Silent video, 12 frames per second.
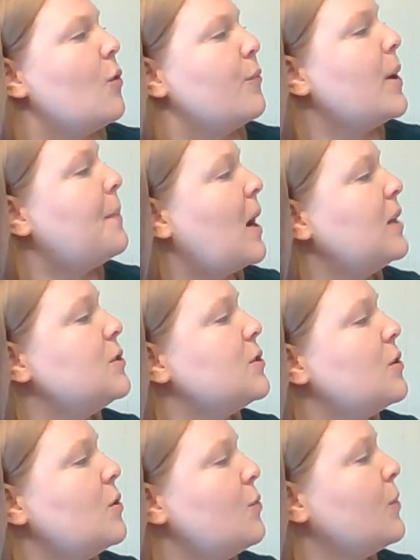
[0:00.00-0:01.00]

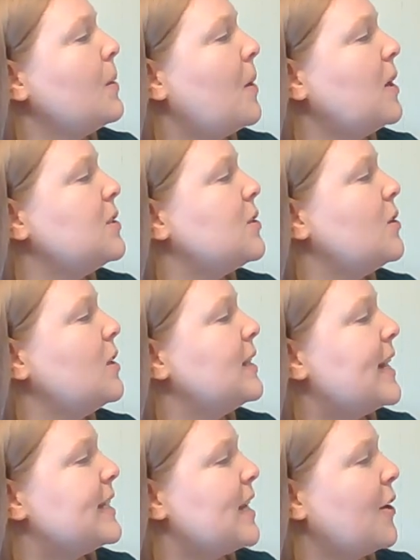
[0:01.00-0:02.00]
"Rapunzel, Rapunzel,
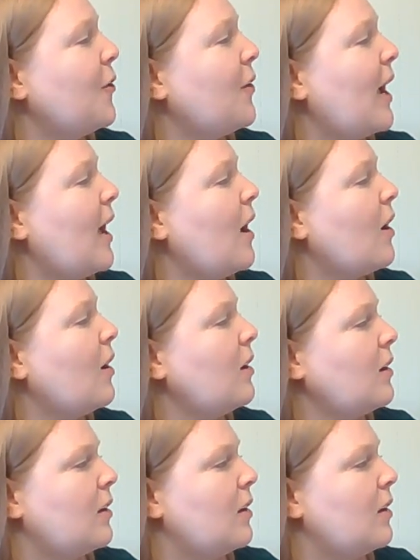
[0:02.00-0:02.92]
let down your hair."